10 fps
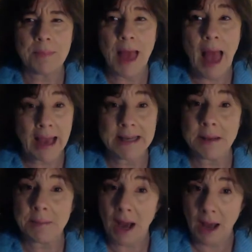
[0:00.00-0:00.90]

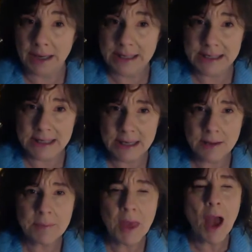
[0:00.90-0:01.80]
academic honesty,
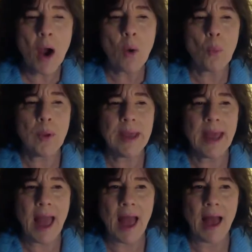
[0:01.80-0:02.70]
we
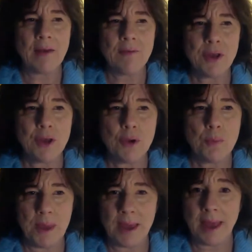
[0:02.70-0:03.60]
have you
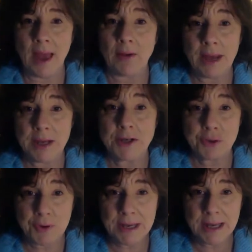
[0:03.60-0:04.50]
pick out a
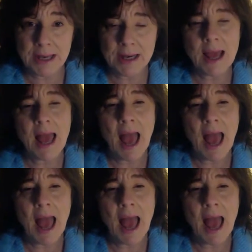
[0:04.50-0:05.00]
trinket